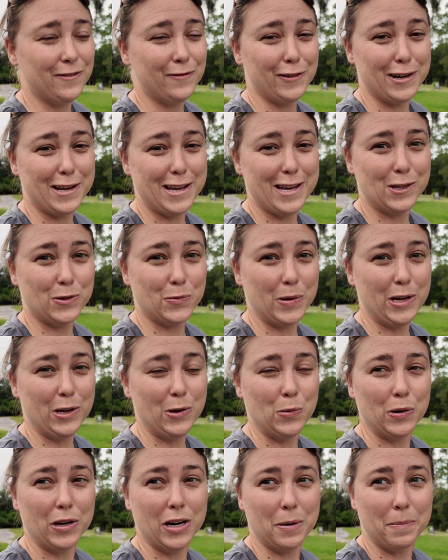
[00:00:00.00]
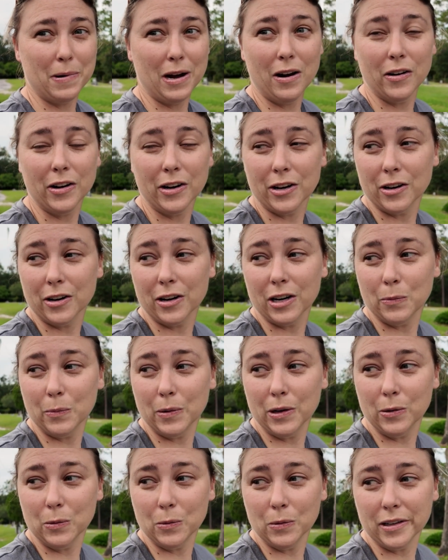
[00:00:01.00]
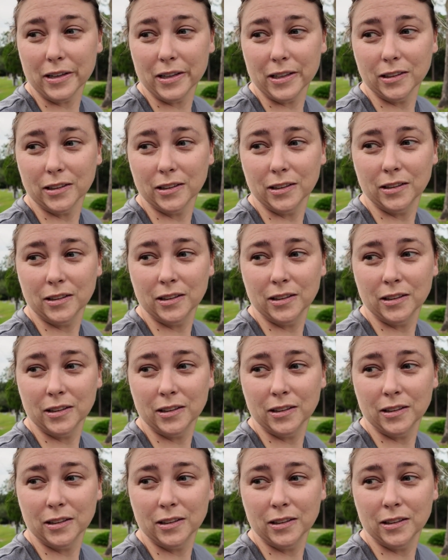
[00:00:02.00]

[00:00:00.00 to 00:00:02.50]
If it is, we gonna come out here and we gonna get.